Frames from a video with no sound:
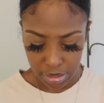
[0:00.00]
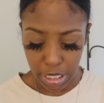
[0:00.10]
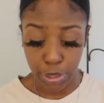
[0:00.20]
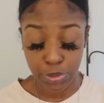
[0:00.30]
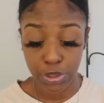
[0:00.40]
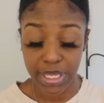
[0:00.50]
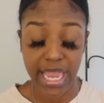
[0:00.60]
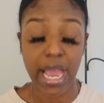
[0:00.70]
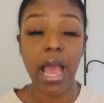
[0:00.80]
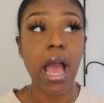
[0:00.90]
No, so
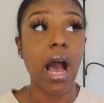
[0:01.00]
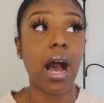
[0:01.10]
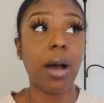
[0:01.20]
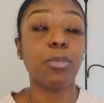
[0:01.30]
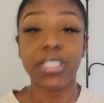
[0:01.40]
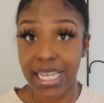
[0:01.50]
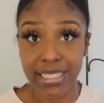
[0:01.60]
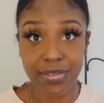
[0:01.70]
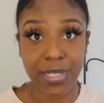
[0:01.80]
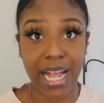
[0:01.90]
yeah.
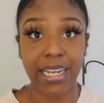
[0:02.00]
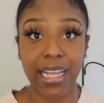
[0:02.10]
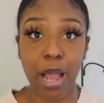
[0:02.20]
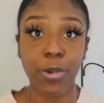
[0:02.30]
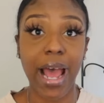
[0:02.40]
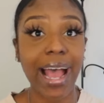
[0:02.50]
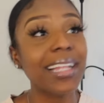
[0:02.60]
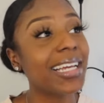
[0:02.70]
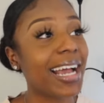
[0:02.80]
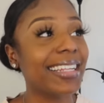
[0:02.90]
Protective styling, I would
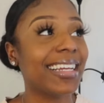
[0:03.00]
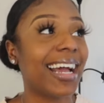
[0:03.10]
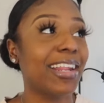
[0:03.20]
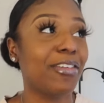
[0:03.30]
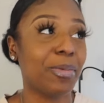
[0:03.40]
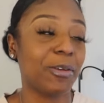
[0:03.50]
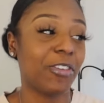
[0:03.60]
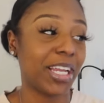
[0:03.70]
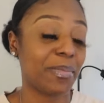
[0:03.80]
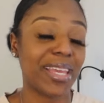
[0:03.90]
highly
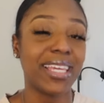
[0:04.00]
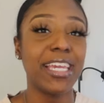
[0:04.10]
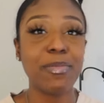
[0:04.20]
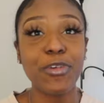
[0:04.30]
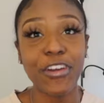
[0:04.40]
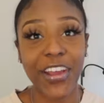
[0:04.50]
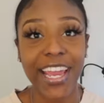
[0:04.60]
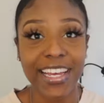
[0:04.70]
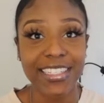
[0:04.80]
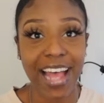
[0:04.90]
recommend keep your
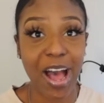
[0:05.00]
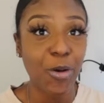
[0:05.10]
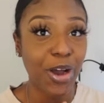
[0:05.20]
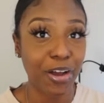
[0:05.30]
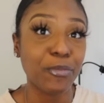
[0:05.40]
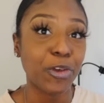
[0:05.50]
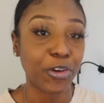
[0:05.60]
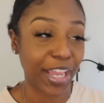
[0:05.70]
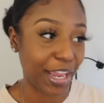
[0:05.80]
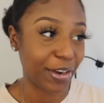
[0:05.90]
hands out of
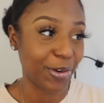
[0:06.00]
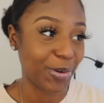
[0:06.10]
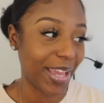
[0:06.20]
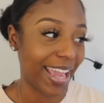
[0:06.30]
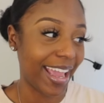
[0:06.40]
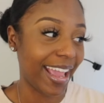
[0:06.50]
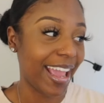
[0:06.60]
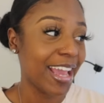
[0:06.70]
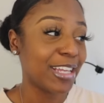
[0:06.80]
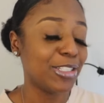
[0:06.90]
your hair, okay?
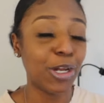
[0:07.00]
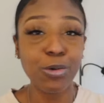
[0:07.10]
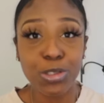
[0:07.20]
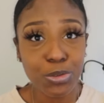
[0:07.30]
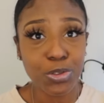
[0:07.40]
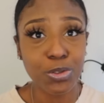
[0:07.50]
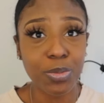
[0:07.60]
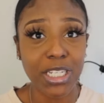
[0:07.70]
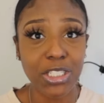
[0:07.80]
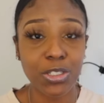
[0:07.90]
Don't do too
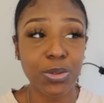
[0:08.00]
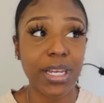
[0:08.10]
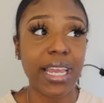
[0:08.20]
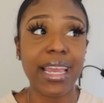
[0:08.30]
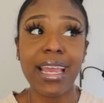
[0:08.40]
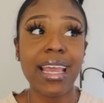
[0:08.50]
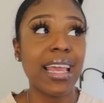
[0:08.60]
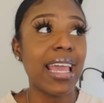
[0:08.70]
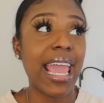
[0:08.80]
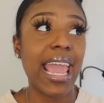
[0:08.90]
much to it.
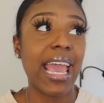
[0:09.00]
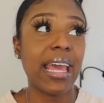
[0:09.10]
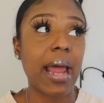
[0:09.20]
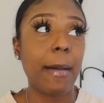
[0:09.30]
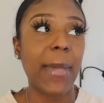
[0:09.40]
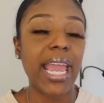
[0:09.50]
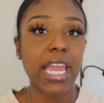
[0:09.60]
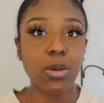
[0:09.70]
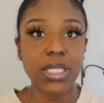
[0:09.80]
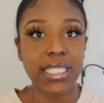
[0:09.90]
And my
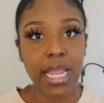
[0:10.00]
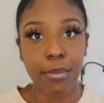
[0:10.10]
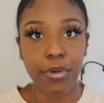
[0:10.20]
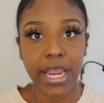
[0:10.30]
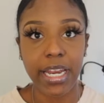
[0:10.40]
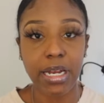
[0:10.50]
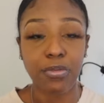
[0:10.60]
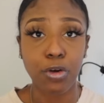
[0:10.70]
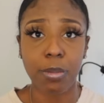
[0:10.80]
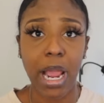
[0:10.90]
hair would stay braided
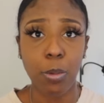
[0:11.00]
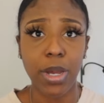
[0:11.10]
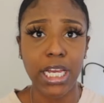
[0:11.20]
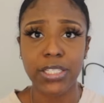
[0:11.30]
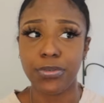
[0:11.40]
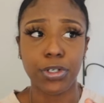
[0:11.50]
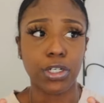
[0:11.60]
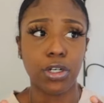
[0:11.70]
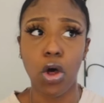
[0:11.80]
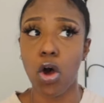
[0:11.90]
for my wigs for
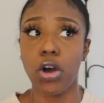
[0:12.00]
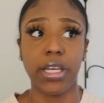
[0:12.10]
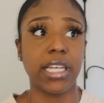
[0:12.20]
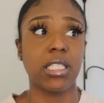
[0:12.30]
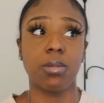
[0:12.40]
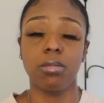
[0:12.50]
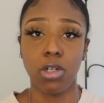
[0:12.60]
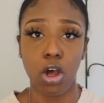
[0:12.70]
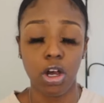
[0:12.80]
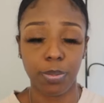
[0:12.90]
a
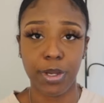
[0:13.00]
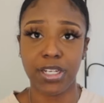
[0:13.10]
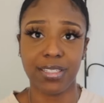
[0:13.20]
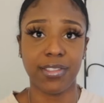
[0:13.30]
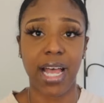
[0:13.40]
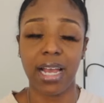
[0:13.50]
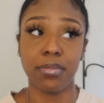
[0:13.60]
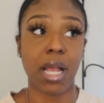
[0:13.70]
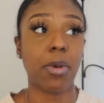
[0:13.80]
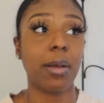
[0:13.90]
long period of
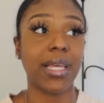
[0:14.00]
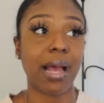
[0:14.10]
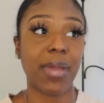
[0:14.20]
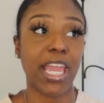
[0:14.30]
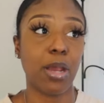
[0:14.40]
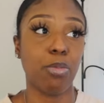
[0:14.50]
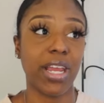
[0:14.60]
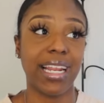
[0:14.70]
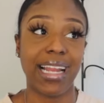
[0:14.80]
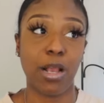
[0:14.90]
time. I probably got my hair braided